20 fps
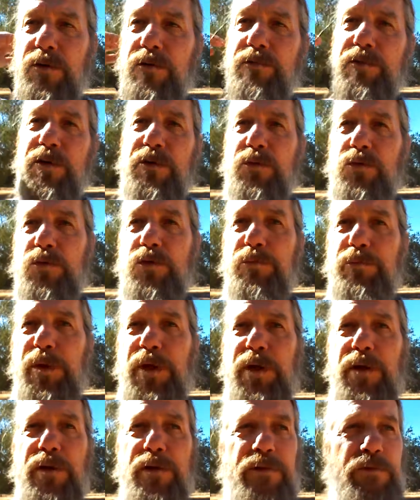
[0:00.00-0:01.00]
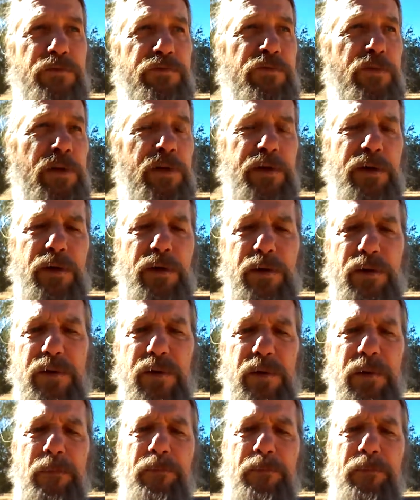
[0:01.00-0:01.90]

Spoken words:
Of the old man in the front yard.